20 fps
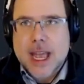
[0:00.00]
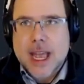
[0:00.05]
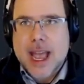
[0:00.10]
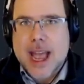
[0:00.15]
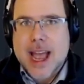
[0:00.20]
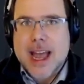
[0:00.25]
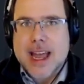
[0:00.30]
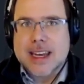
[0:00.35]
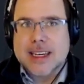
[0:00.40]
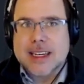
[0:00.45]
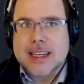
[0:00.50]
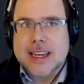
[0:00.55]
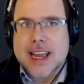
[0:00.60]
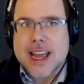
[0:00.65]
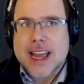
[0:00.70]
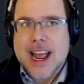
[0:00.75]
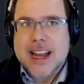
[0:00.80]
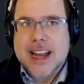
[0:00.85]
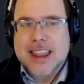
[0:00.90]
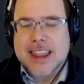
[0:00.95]
And
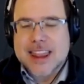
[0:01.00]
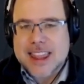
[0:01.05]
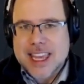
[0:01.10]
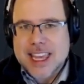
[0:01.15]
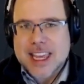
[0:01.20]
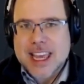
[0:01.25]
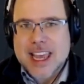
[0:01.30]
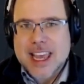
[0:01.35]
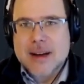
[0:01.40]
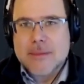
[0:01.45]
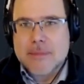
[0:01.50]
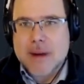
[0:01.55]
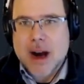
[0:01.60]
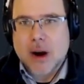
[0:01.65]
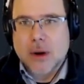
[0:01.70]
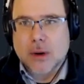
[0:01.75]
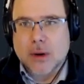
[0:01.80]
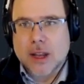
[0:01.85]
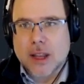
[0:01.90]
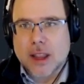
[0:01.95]
thinking
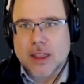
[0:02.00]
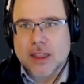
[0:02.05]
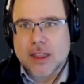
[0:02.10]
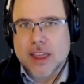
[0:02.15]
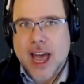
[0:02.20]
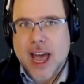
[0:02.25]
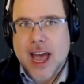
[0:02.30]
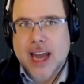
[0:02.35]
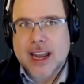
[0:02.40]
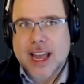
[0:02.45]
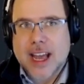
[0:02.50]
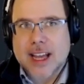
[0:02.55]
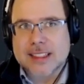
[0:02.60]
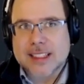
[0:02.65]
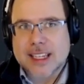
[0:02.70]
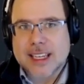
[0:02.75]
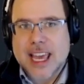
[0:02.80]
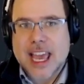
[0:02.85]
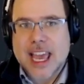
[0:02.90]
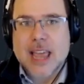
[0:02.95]
about that as
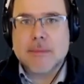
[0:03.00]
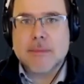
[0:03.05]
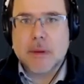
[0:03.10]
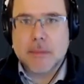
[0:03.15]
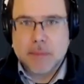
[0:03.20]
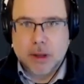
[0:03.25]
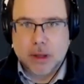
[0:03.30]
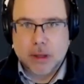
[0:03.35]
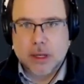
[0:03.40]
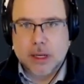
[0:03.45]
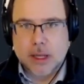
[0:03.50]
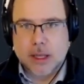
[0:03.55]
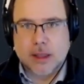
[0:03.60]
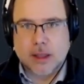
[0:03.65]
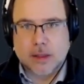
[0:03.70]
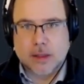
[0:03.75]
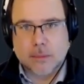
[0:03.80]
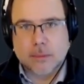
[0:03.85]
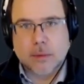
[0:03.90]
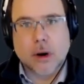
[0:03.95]
a capability
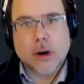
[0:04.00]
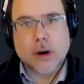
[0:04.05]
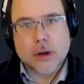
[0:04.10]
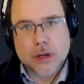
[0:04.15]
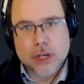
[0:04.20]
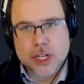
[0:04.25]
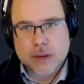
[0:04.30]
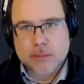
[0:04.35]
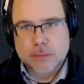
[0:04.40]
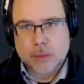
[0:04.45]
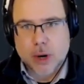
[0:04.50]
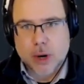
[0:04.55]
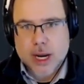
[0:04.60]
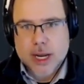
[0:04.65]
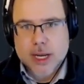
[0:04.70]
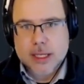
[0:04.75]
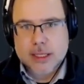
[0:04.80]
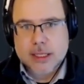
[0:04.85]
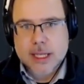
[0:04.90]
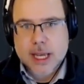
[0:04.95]
that the partnership
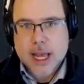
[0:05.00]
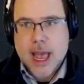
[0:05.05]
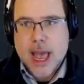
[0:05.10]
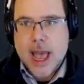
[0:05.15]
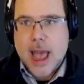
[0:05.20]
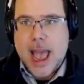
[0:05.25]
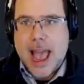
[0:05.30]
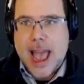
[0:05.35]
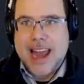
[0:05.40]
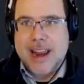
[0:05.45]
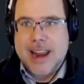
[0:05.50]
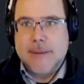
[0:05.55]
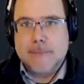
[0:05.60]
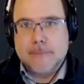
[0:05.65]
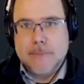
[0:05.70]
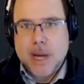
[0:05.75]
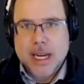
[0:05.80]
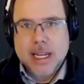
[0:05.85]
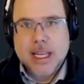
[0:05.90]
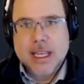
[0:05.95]
brings, and
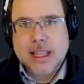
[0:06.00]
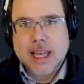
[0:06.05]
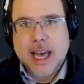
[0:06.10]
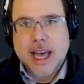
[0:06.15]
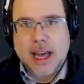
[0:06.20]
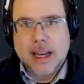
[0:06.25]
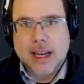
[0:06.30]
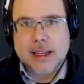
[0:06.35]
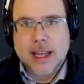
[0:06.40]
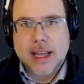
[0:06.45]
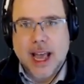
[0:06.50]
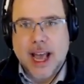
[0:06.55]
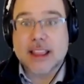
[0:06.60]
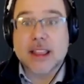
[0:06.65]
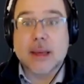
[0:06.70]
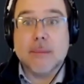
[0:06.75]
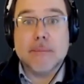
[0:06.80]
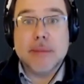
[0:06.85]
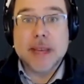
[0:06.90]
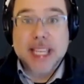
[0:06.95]
embedding that at
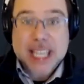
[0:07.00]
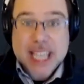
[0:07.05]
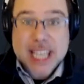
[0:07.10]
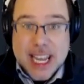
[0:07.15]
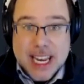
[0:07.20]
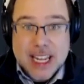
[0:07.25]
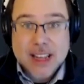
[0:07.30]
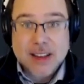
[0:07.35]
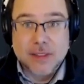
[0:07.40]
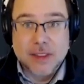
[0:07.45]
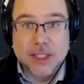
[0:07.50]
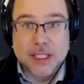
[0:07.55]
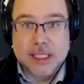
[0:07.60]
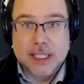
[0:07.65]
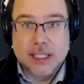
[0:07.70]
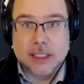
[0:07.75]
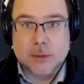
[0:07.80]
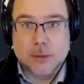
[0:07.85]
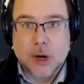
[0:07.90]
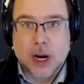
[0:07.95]
the beginning of the
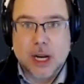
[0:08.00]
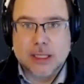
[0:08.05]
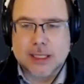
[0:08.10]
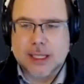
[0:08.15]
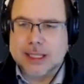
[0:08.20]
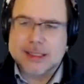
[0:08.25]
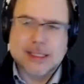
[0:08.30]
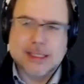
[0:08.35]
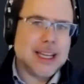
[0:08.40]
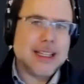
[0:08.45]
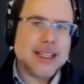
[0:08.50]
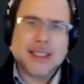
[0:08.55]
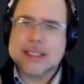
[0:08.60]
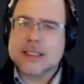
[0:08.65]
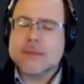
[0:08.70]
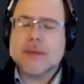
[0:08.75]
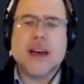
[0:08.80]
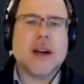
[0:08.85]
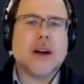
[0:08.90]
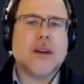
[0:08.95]
sales process. And it
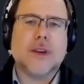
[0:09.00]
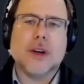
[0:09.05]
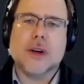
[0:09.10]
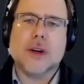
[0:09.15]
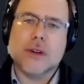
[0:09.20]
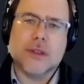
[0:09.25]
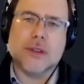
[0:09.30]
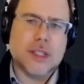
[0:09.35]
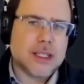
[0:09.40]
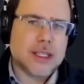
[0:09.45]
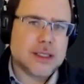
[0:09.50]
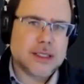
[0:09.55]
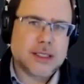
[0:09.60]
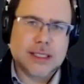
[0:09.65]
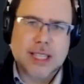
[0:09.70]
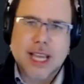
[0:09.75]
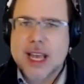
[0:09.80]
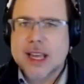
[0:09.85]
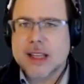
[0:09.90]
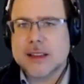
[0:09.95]
doesn't matter if you're using
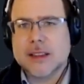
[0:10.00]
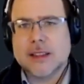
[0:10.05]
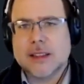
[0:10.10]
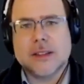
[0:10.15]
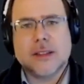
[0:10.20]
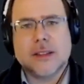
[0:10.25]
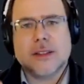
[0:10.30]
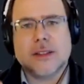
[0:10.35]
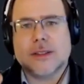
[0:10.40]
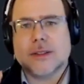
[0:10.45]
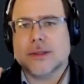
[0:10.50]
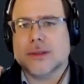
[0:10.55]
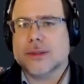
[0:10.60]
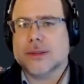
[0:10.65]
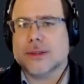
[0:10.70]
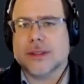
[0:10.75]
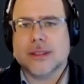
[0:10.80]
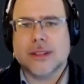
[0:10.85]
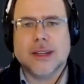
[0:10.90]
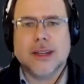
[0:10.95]
Sandler
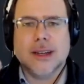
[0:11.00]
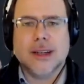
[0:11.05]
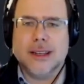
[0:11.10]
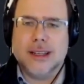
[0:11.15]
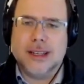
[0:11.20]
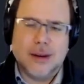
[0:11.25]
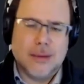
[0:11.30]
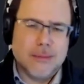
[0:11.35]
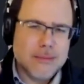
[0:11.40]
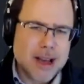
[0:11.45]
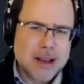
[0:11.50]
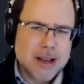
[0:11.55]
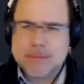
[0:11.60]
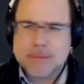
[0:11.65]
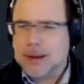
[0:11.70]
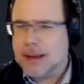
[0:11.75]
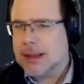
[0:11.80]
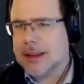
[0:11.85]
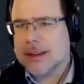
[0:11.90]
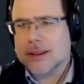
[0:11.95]
or,
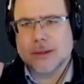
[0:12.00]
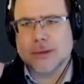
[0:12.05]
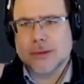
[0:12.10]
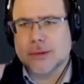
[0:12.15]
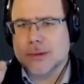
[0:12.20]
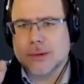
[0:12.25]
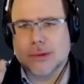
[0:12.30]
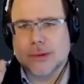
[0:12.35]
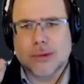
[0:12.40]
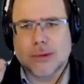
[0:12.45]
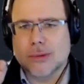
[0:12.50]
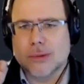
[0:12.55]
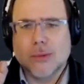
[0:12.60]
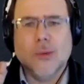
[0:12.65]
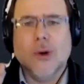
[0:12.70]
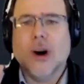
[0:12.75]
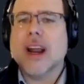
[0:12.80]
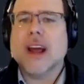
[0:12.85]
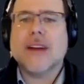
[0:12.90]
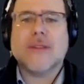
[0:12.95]
MedPick, or
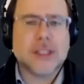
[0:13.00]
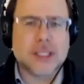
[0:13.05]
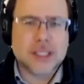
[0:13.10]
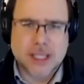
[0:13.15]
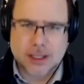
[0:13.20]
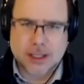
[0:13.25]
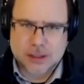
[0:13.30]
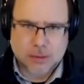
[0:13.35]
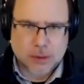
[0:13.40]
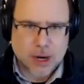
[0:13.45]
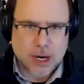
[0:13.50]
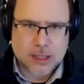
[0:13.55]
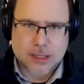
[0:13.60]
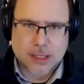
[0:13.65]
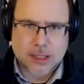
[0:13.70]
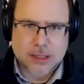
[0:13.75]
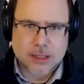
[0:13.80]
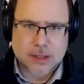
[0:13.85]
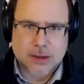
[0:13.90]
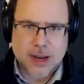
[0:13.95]
whatever sales
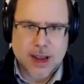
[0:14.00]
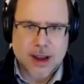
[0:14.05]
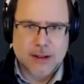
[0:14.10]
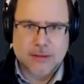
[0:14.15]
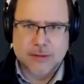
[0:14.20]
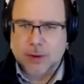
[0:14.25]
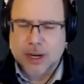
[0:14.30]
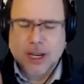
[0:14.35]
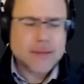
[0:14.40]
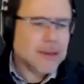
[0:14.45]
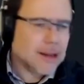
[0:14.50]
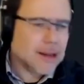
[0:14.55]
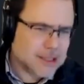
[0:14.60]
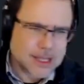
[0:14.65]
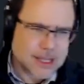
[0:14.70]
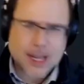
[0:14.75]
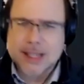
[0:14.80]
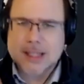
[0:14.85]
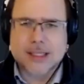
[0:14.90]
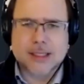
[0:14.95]
process you have, winning by
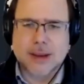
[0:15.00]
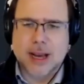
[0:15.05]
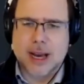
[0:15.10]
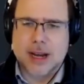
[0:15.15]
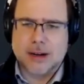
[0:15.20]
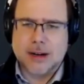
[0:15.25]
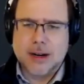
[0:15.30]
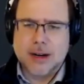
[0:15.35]
design, doesn't matter.